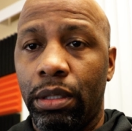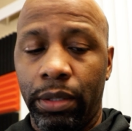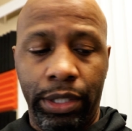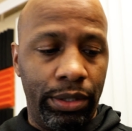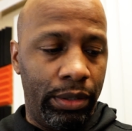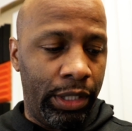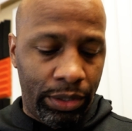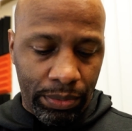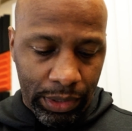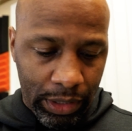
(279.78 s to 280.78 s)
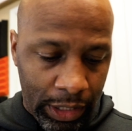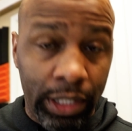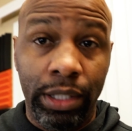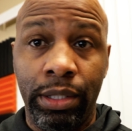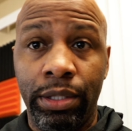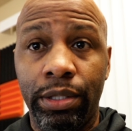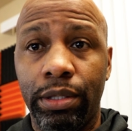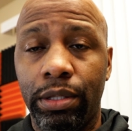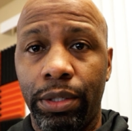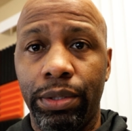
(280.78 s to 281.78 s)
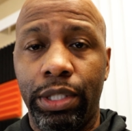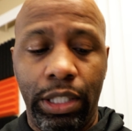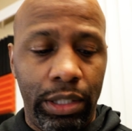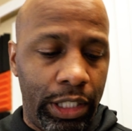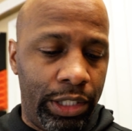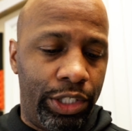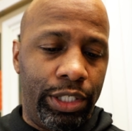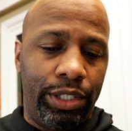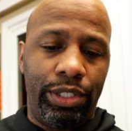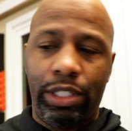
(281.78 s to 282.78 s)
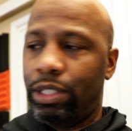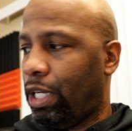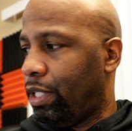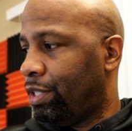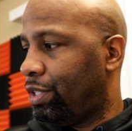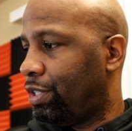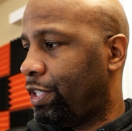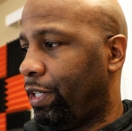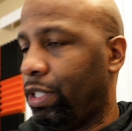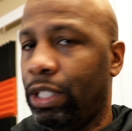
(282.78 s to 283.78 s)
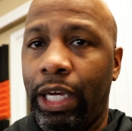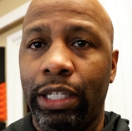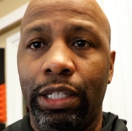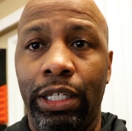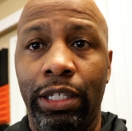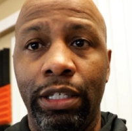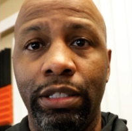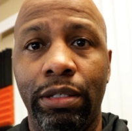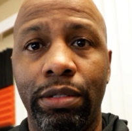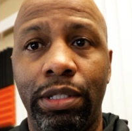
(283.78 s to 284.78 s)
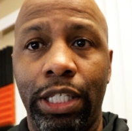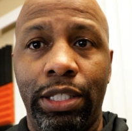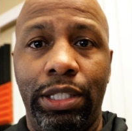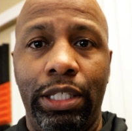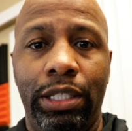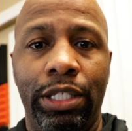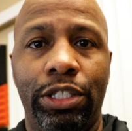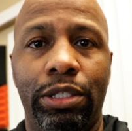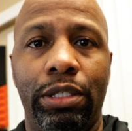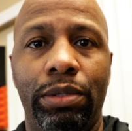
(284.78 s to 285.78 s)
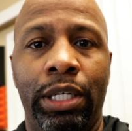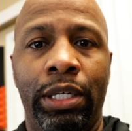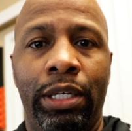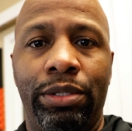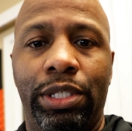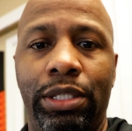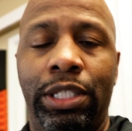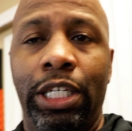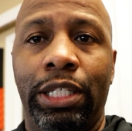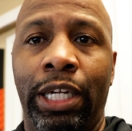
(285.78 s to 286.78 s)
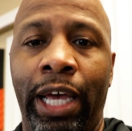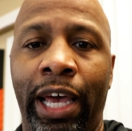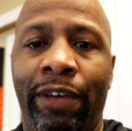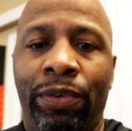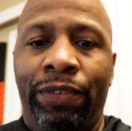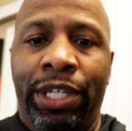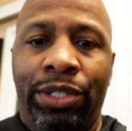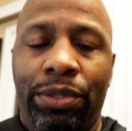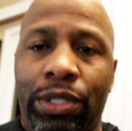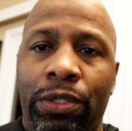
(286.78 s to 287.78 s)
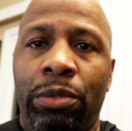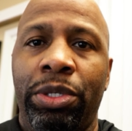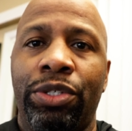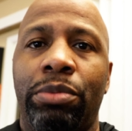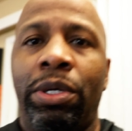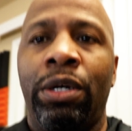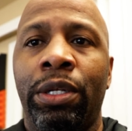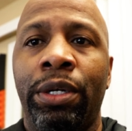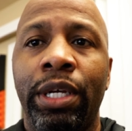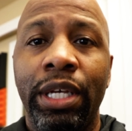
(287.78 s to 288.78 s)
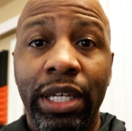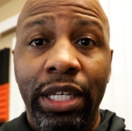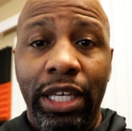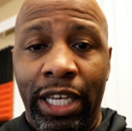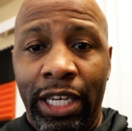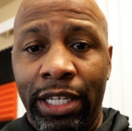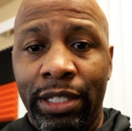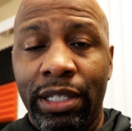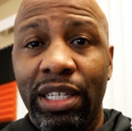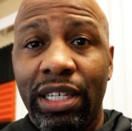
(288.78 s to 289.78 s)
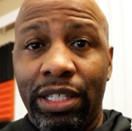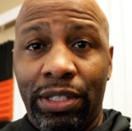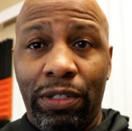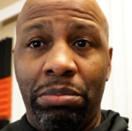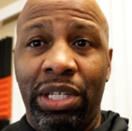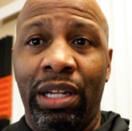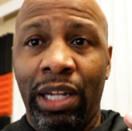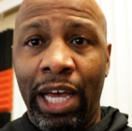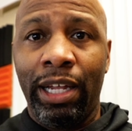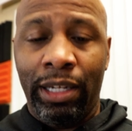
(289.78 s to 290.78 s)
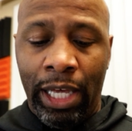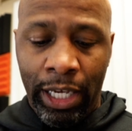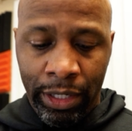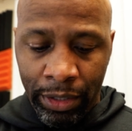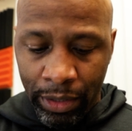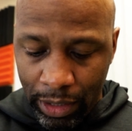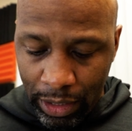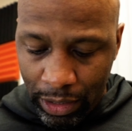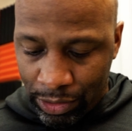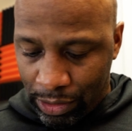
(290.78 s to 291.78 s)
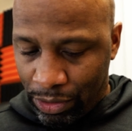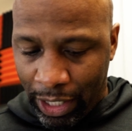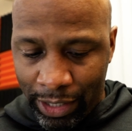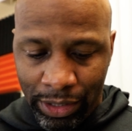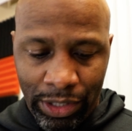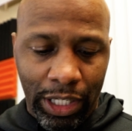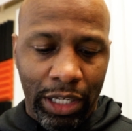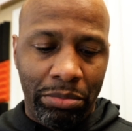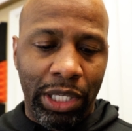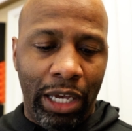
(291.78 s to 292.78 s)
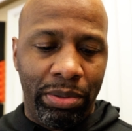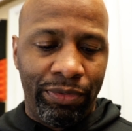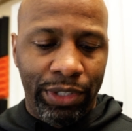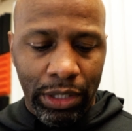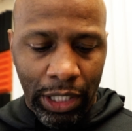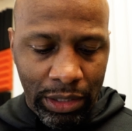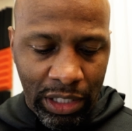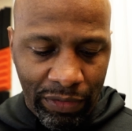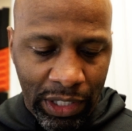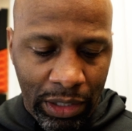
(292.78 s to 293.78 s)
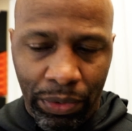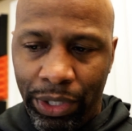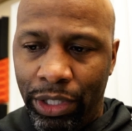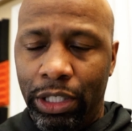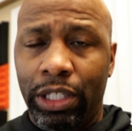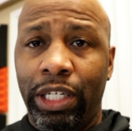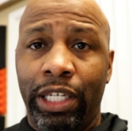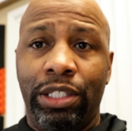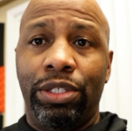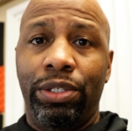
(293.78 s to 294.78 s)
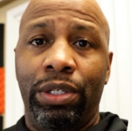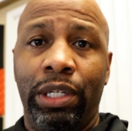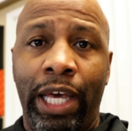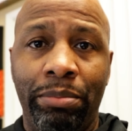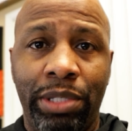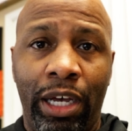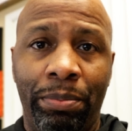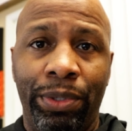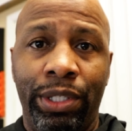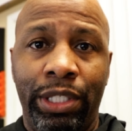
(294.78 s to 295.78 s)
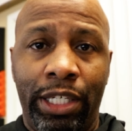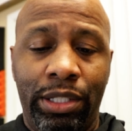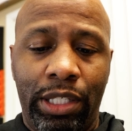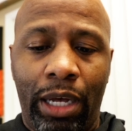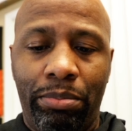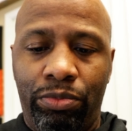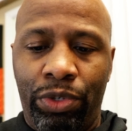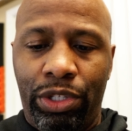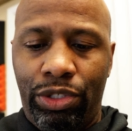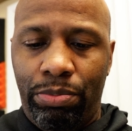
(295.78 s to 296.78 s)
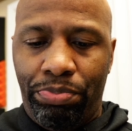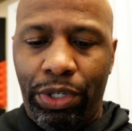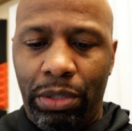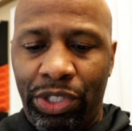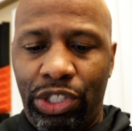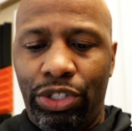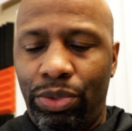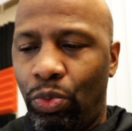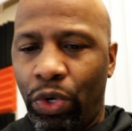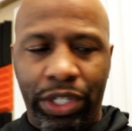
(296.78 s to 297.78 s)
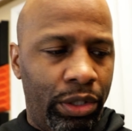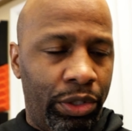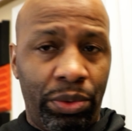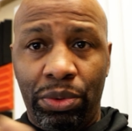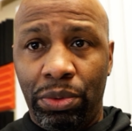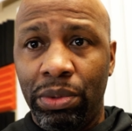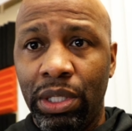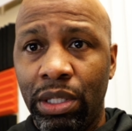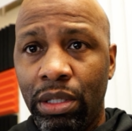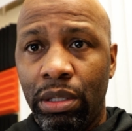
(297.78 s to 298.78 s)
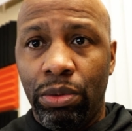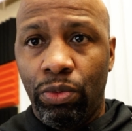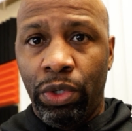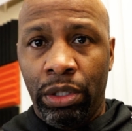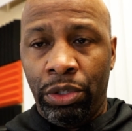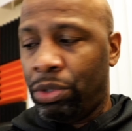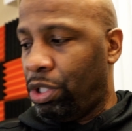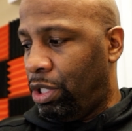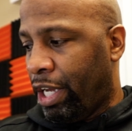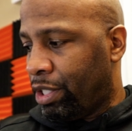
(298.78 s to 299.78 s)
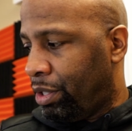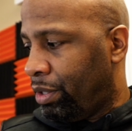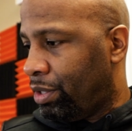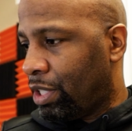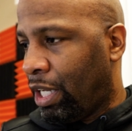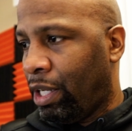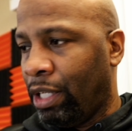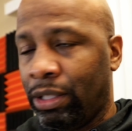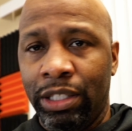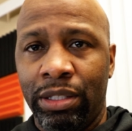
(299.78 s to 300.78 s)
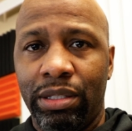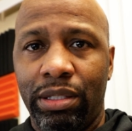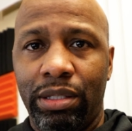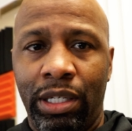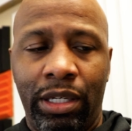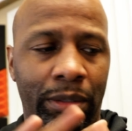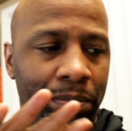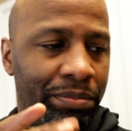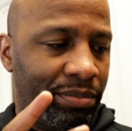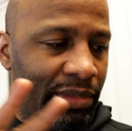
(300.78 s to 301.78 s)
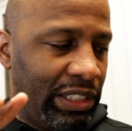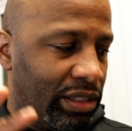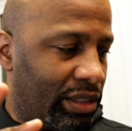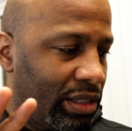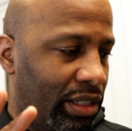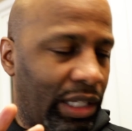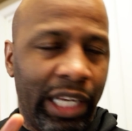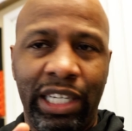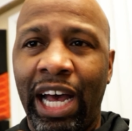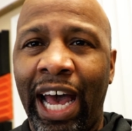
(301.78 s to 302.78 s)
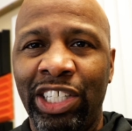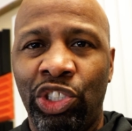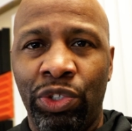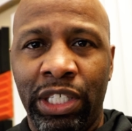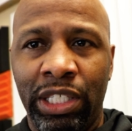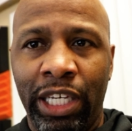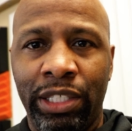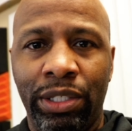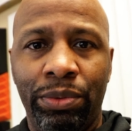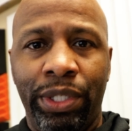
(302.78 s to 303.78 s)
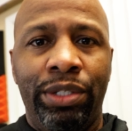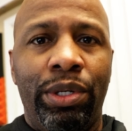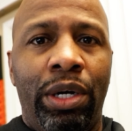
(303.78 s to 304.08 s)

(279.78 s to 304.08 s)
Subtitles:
Alright, so this one, it is 13 inches and not necessarily like the 16-inch Cintiq that I have over there. So it's a little bit smaller and it's going to be a lot lighter. It still has the same type of connectivity where you can connect it to your laptop or your desktop with pretty much just one little connector. It's got like this like a Hydra connector, where